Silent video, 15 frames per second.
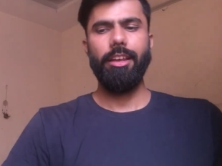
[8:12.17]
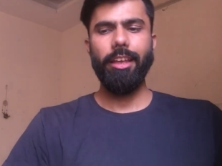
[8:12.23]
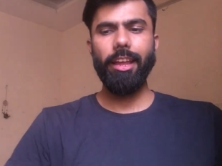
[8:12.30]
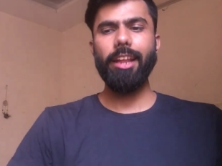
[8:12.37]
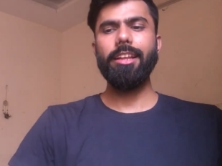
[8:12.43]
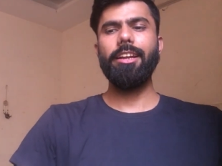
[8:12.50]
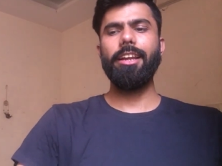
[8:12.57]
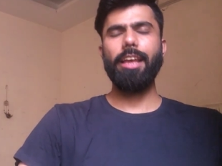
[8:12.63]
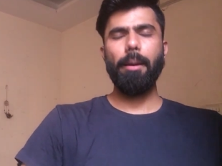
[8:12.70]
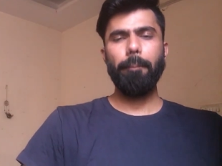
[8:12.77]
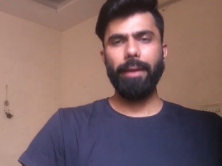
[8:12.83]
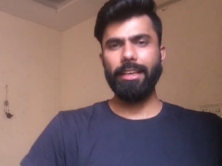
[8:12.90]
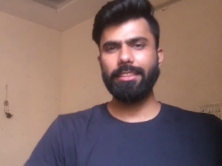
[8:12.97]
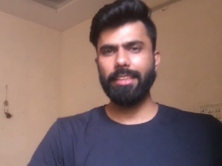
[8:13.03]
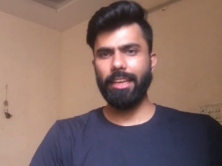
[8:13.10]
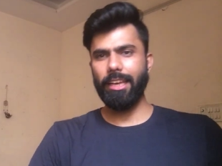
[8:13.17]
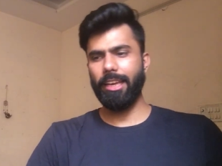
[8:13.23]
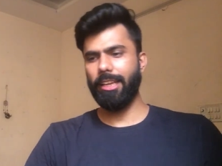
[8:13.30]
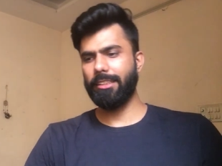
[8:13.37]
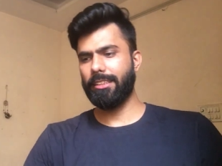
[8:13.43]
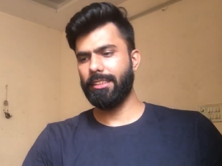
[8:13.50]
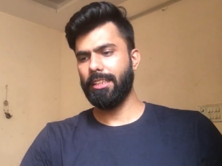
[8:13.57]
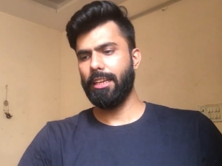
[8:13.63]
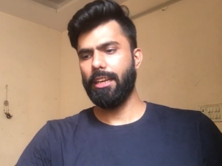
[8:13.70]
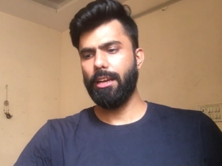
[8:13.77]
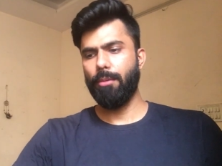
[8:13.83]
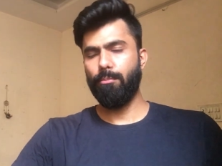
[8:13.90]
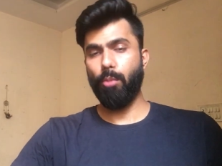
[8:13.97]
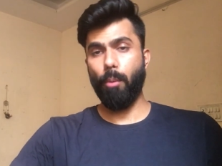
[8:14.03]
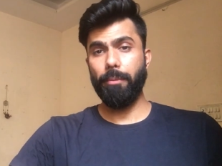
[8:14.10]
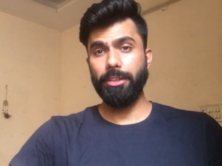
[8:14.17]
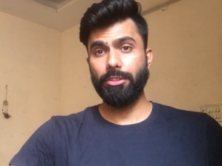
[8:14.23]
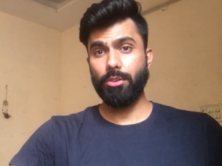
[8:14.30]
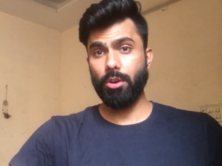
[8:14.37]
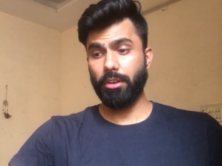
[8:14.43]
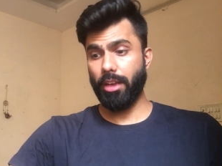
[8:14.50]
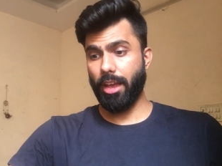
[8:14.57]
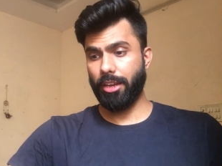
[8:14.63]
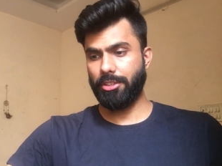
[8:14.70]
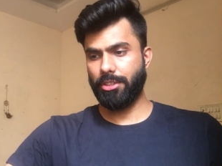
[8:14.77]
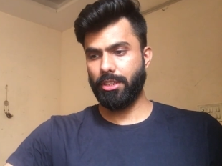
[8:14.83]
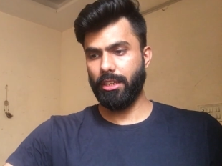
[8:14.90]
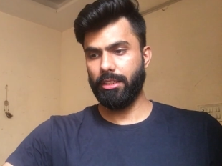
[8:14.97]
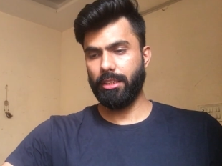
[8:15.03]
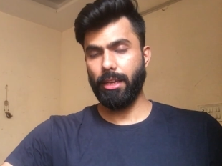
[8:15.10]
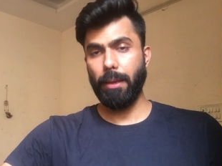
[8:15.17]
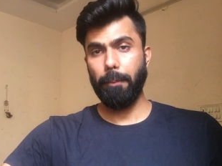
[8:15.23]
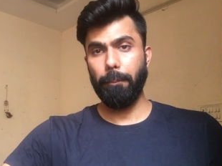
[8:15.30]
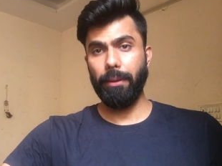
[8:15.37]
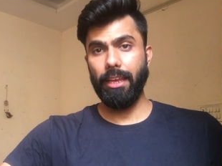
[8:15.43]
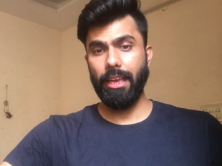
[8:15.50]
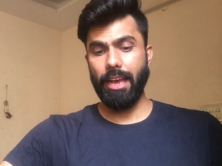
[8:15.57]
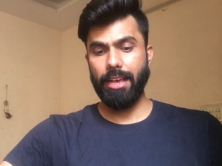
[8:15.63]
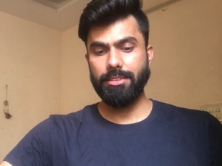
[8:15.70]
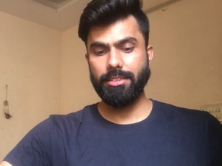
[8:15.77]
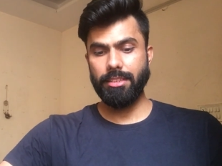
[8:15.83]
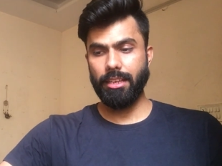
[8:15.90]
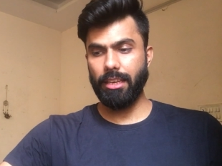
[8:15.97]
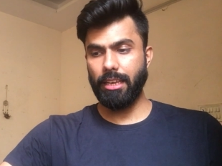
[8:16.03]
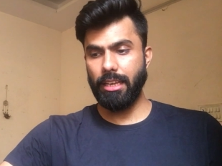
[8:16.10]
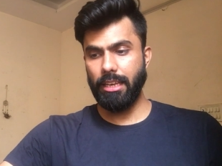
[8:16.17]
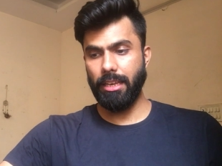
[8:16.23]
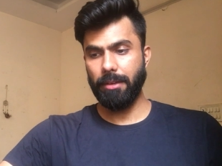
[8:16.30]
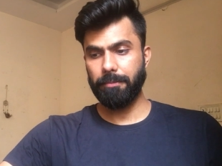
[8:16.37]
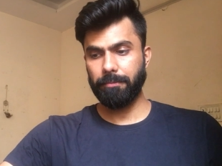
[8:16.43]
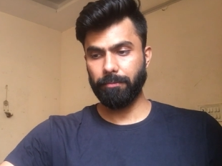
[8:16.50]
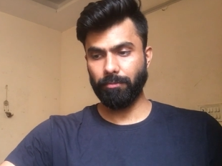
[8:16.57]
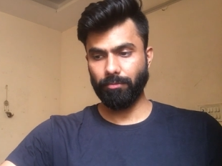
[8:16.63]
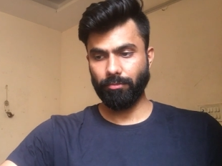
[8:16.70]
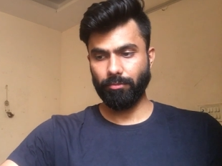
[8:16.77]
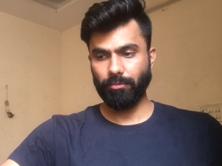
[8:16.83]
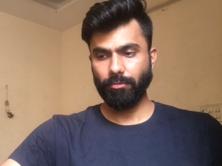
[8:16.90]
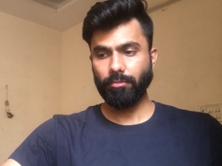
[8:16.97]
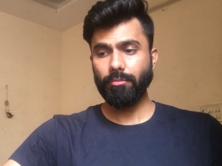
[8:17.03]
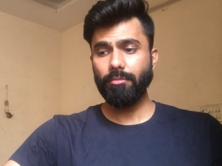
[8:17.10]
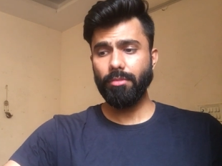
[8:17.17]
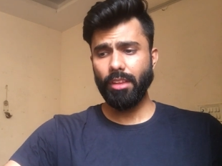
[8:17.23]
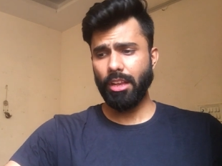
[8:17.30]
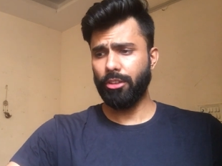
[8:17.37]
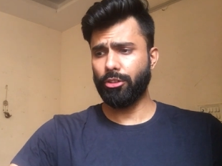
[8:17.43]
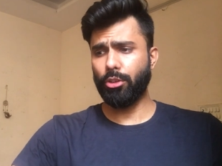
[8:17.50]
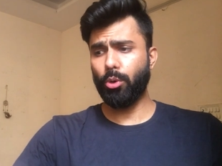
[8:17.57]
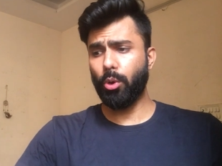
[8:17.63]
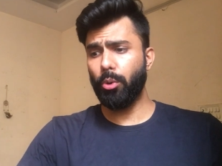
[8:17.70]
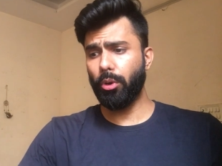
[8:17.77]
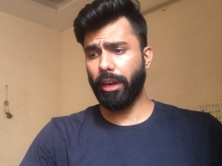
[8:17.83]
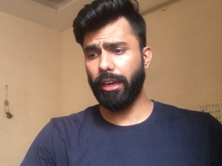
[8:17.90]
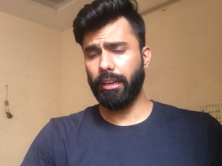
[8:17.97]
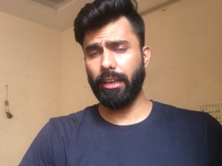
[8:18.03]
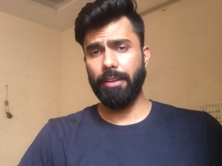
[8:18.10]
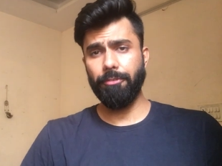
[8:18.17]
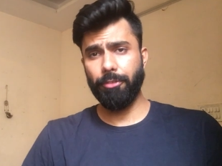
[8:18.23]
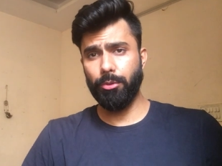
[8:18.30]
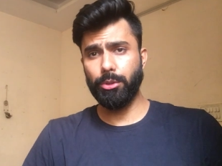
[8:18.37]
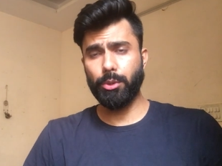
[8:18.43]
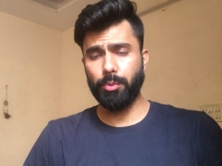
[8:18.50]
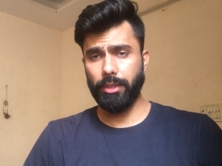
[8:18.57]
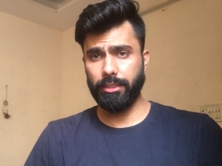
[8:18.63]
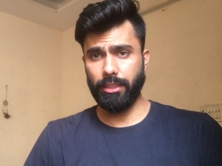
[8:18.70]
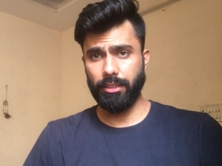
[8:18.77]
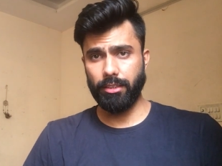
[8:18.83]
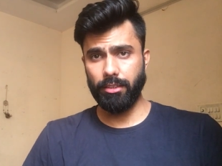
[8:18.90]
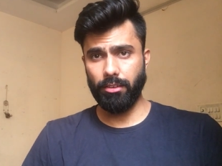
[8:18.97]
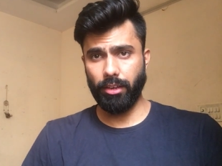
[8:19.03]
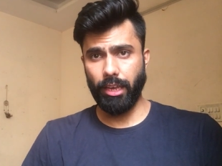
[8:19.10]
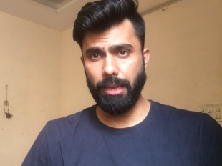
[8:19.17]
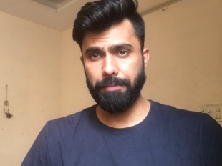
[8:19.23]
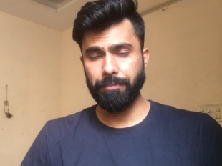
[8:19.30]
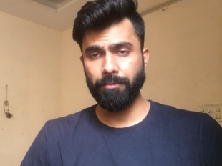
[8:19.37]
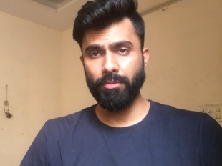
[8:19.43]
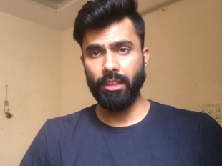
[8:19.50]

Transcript: Here in India, B S E A is Bombay Stock Exchange. B S E. So don't get confused with it. Okay.